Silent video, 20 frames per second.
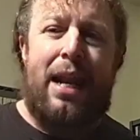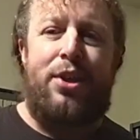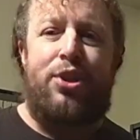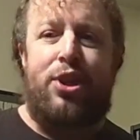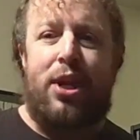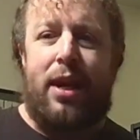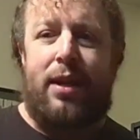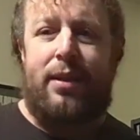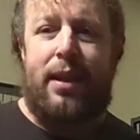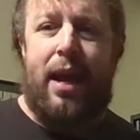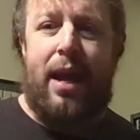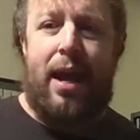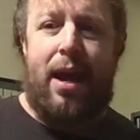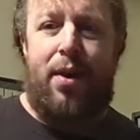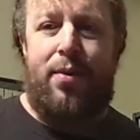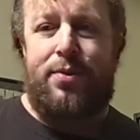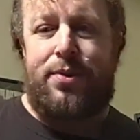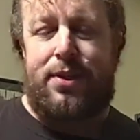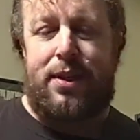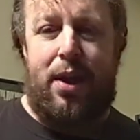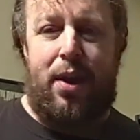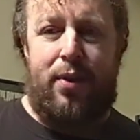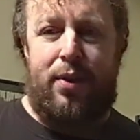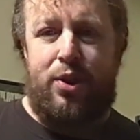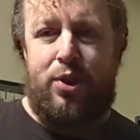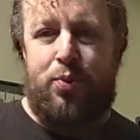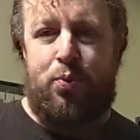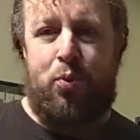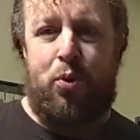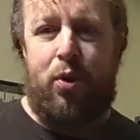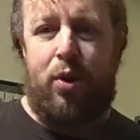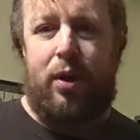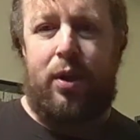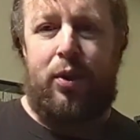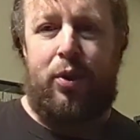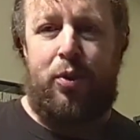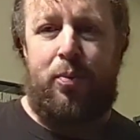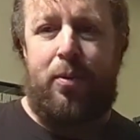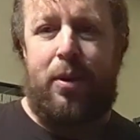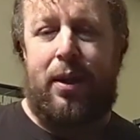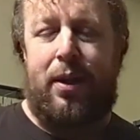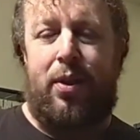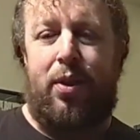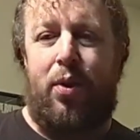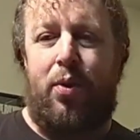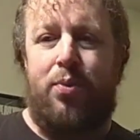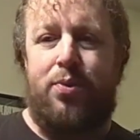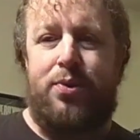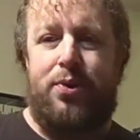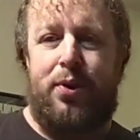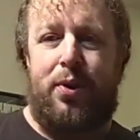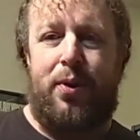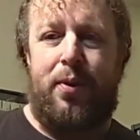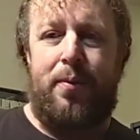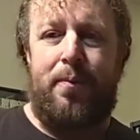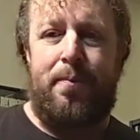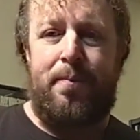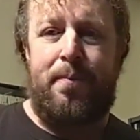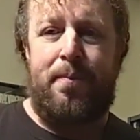of check that out and see how these work a little bit closer.